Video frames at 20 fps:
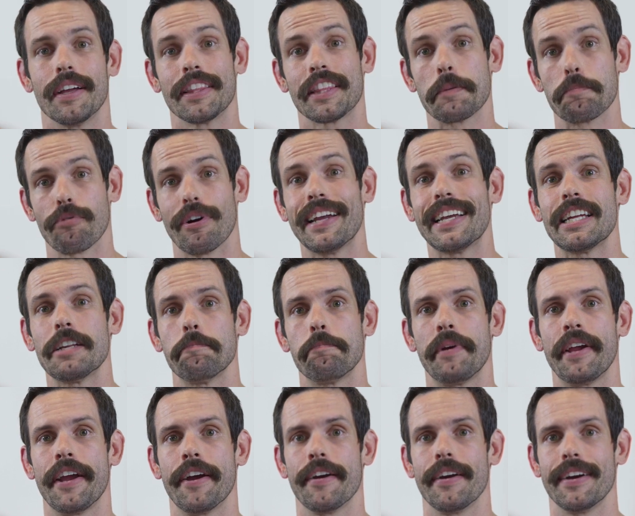The break-in
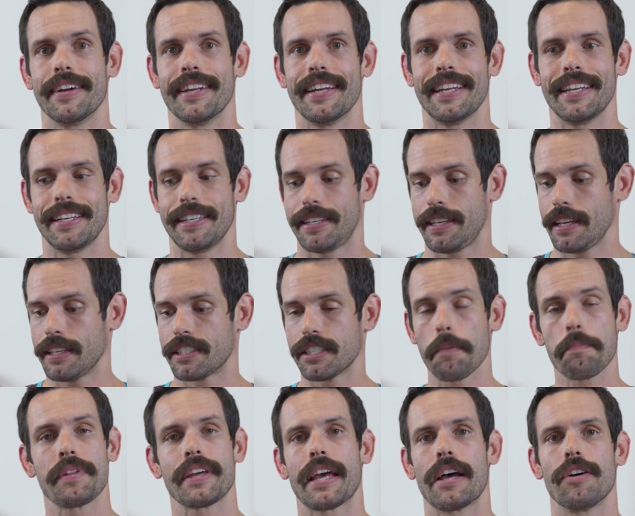period is
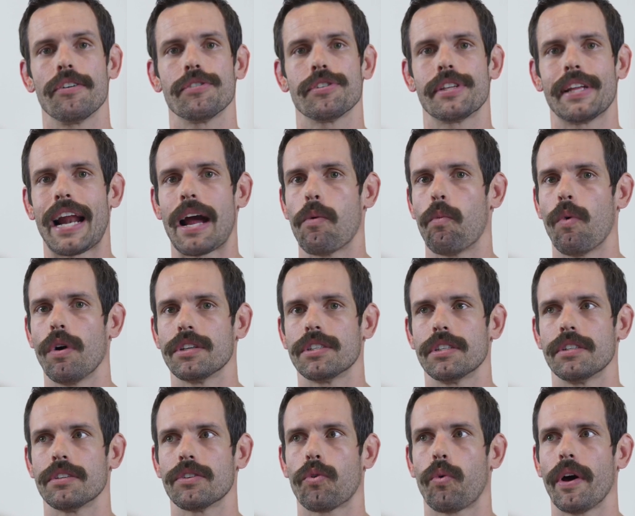something else that I
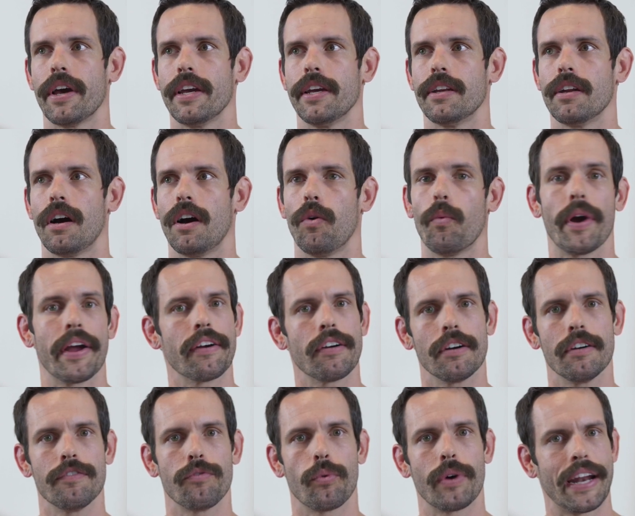wasn't quite aware
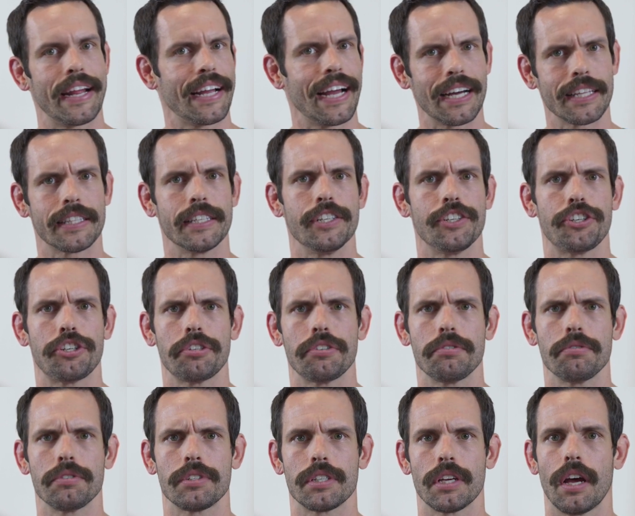of when I got these
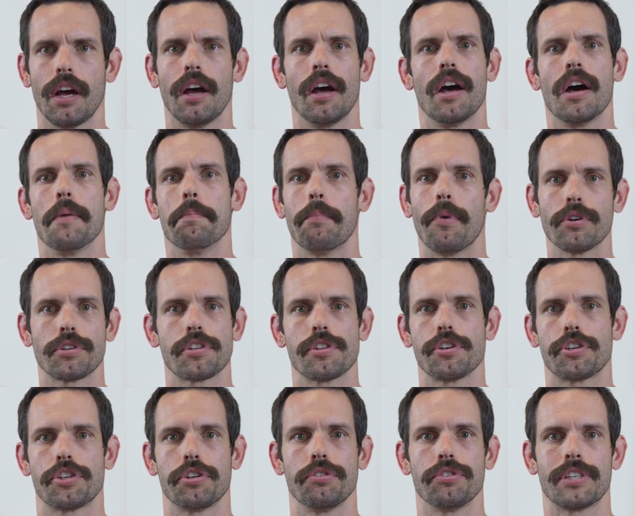shoes. Most of the
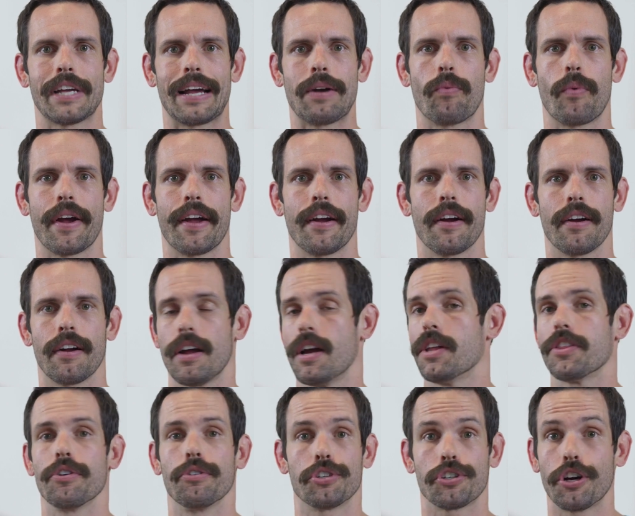shoes I wear,
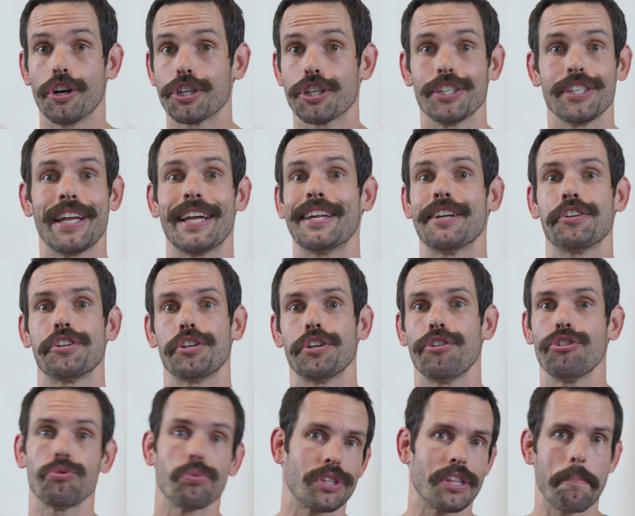those cushion tennis
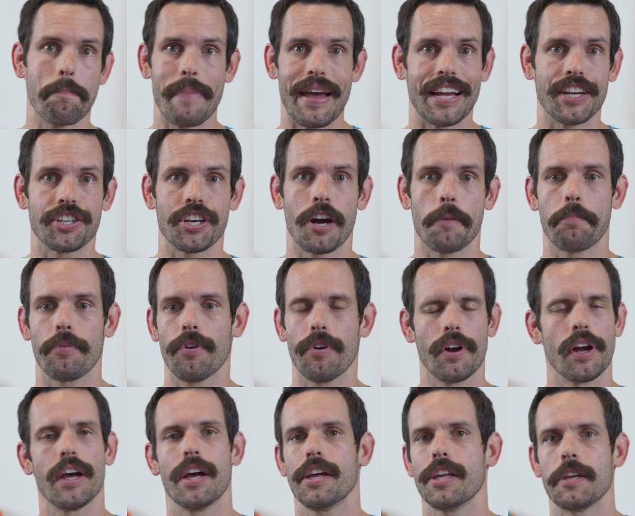shoes with the mesh
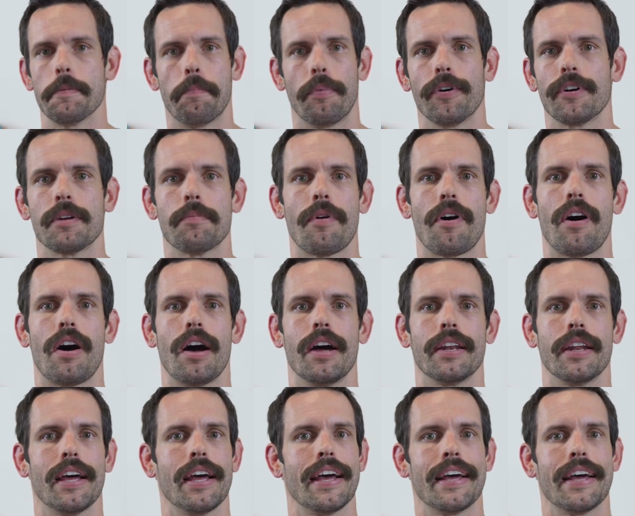upper, you put them on,